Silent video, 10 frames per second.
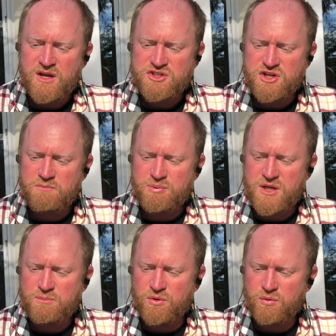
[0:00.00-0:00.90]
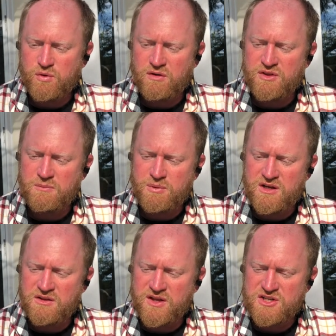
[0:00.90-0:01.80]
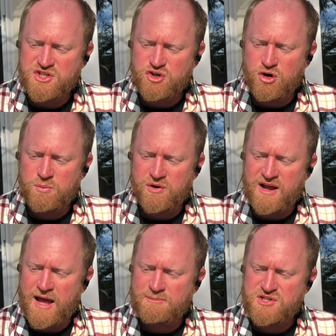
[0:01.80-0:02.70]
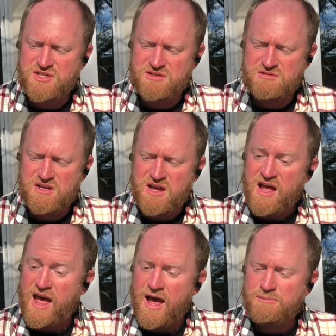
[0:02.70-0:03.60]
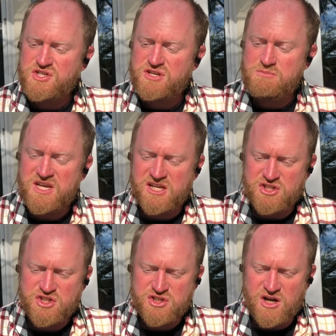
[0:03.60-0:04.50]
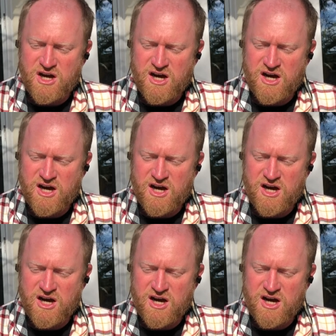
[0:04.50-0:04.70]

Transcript: Some people were of the opinion that a sober and abstemious